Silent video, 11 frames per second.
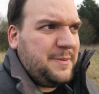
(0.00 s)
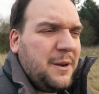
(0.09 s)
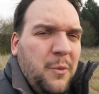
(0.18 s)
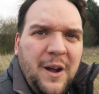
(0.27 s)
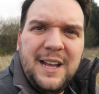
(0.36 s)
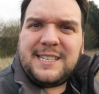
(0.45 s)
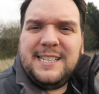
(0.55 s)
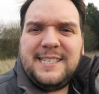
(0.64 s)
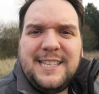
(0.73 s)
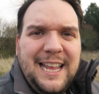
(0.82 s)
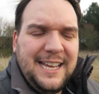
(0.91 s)
it's been a while
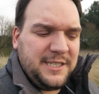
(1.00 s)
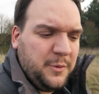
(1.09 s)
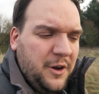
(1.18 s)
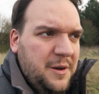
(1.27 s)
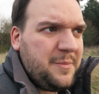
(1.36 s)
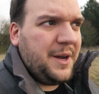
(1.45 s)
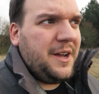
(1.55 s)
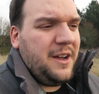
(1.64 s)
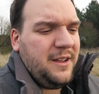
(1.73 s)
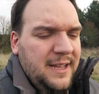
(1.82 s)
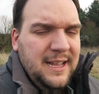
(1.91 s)
since the last one,
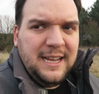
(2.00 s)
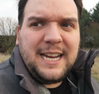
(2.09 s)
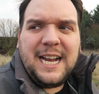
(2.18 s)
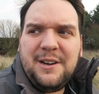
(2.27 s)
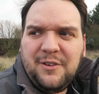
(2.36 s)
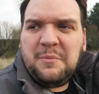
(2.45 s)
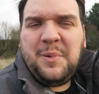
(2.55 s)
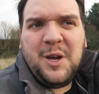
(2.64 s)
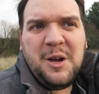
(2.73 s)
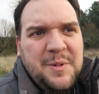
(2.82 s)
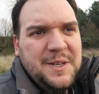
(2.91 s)
but kind of on
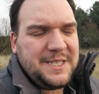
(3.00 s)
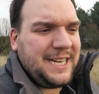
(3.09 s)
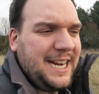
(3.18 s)
purpose.